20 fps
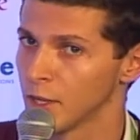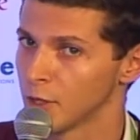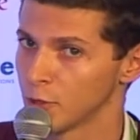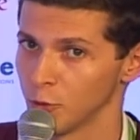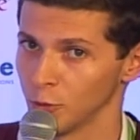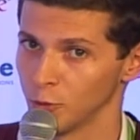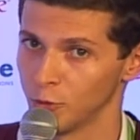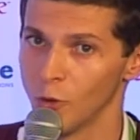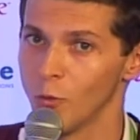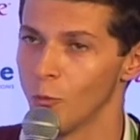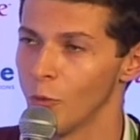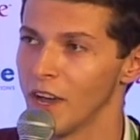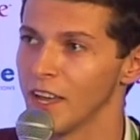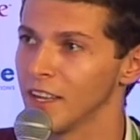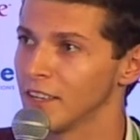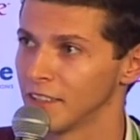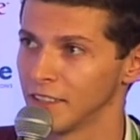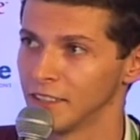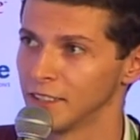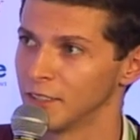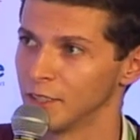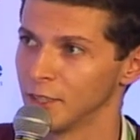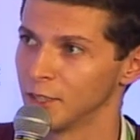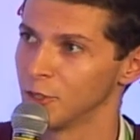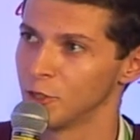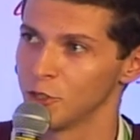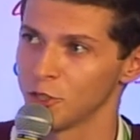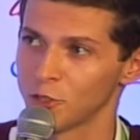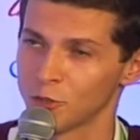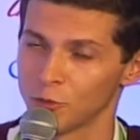So don't wait and
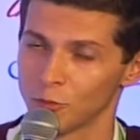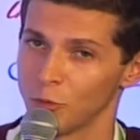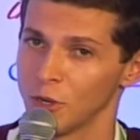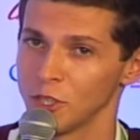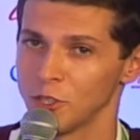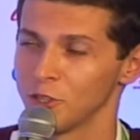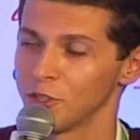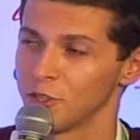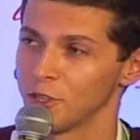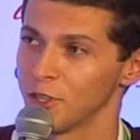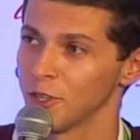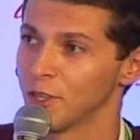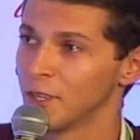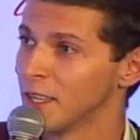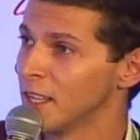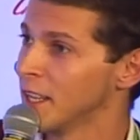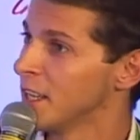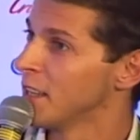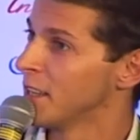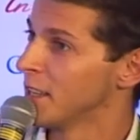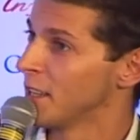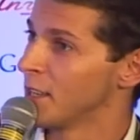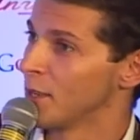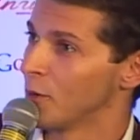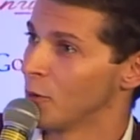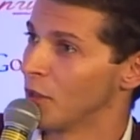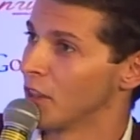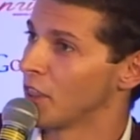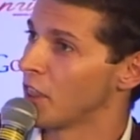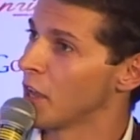just register.
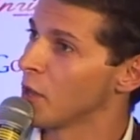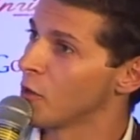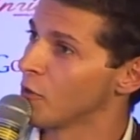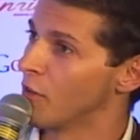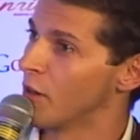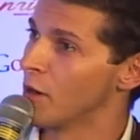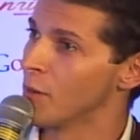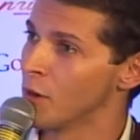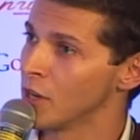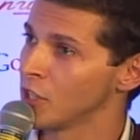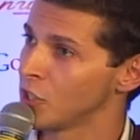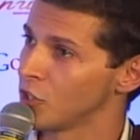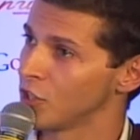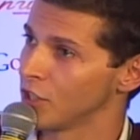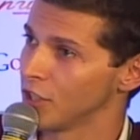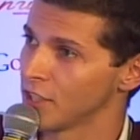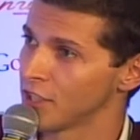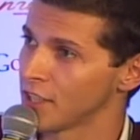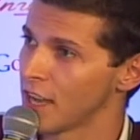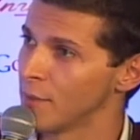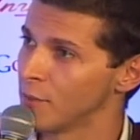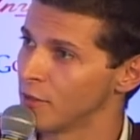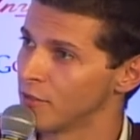Well, thank you very much, Simon,